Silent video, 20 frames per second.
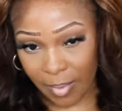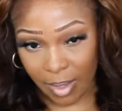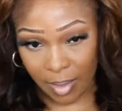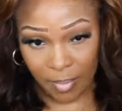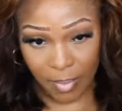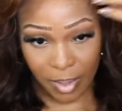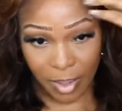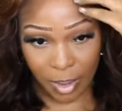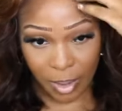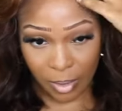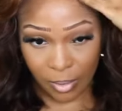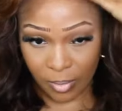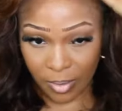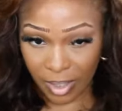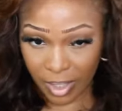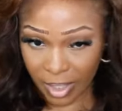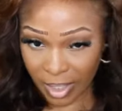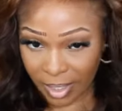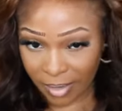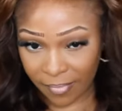might be a little
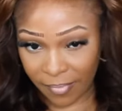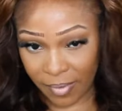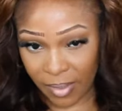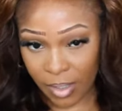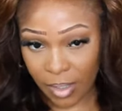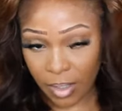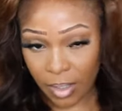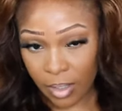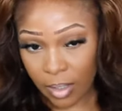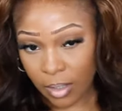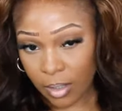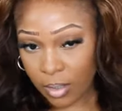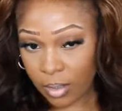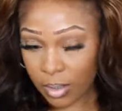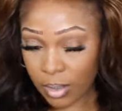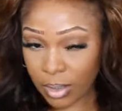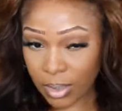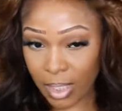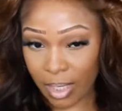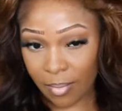heavy,
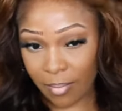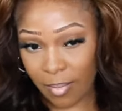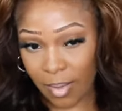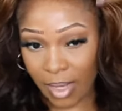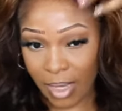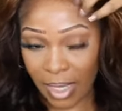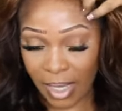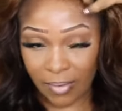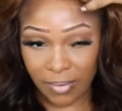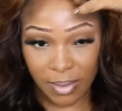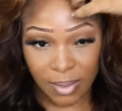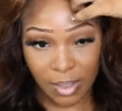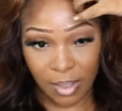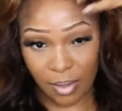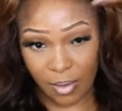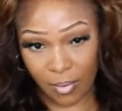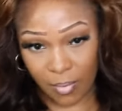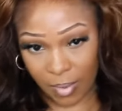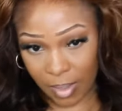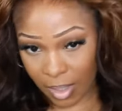so I may have to
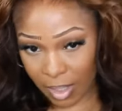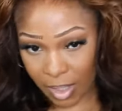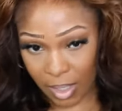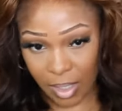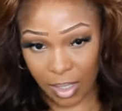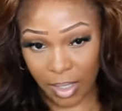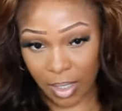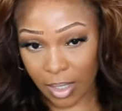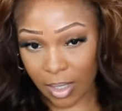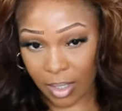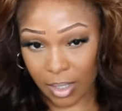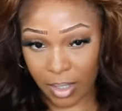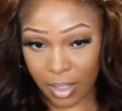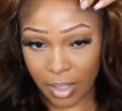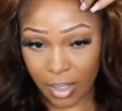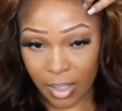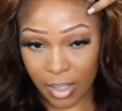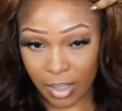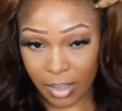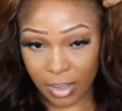go in and
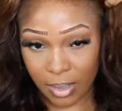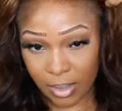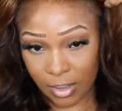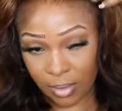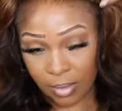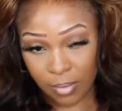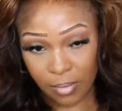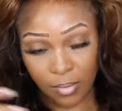cut